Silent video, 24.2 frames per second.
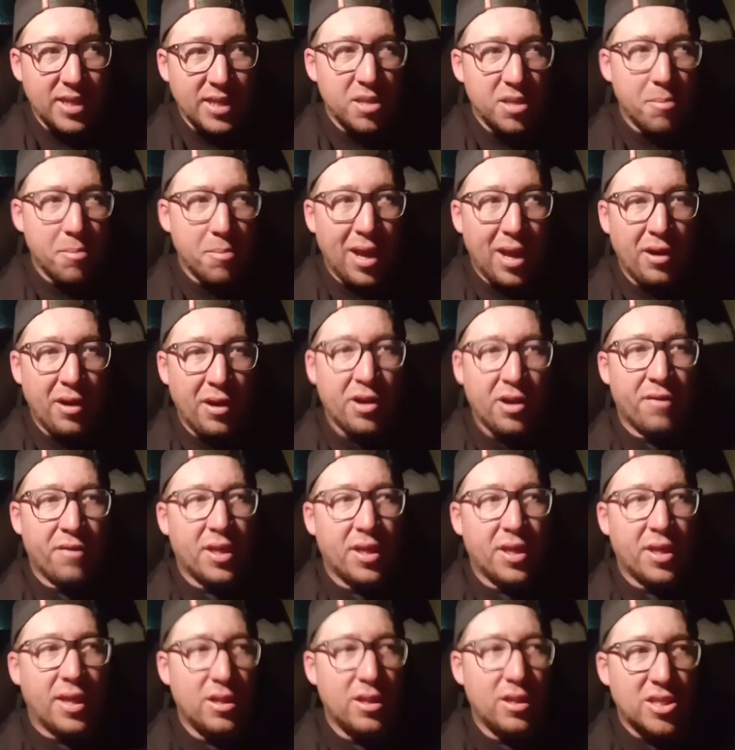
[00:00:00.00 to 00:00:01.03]
That's a mountain
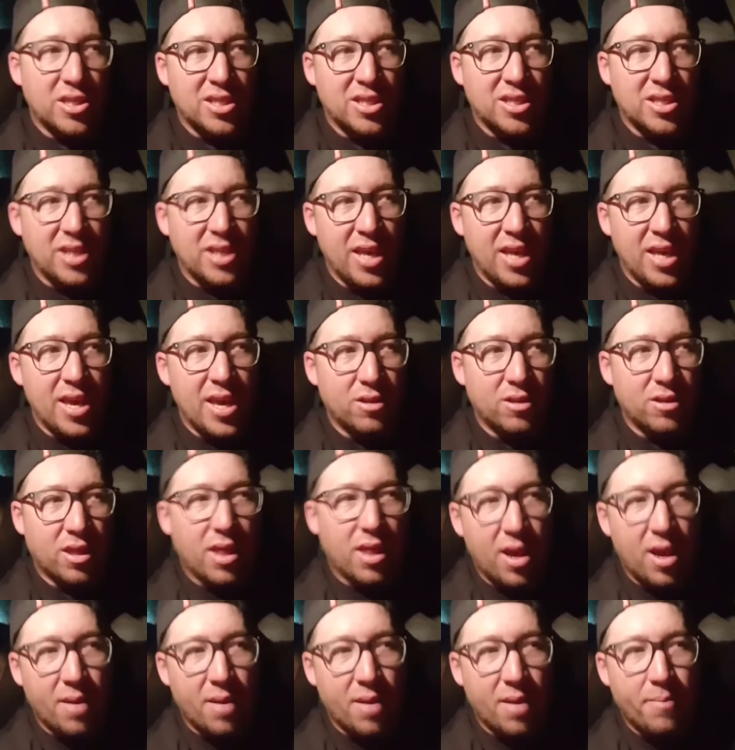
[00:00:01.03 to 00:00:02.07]
over there. That was sick.
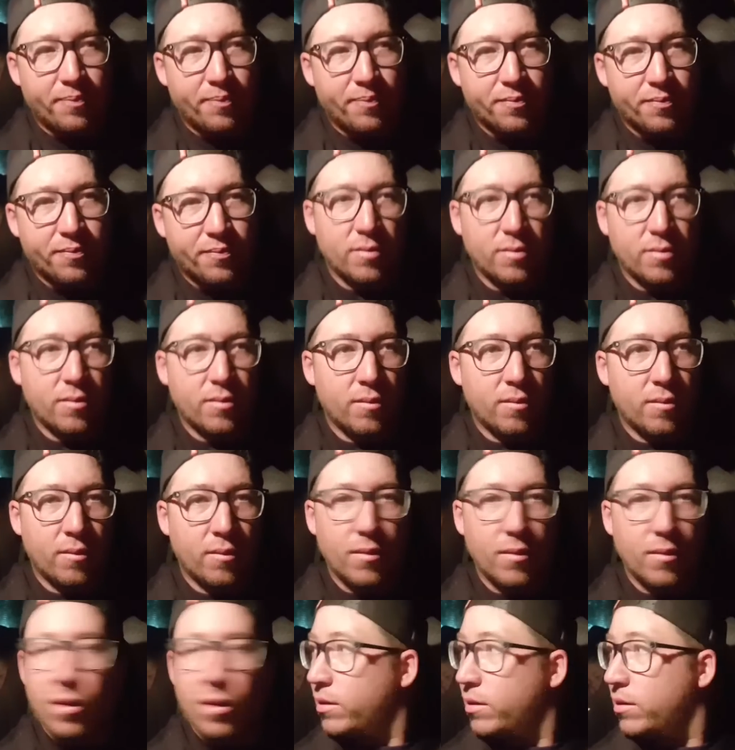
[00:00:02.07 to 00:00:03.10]
Look at that.
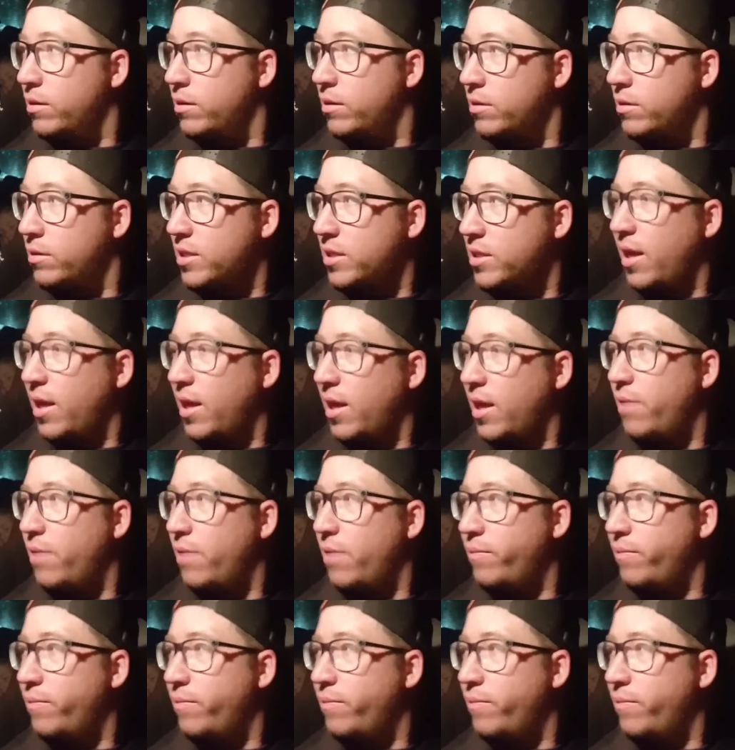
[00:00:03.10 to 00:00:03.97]
See that?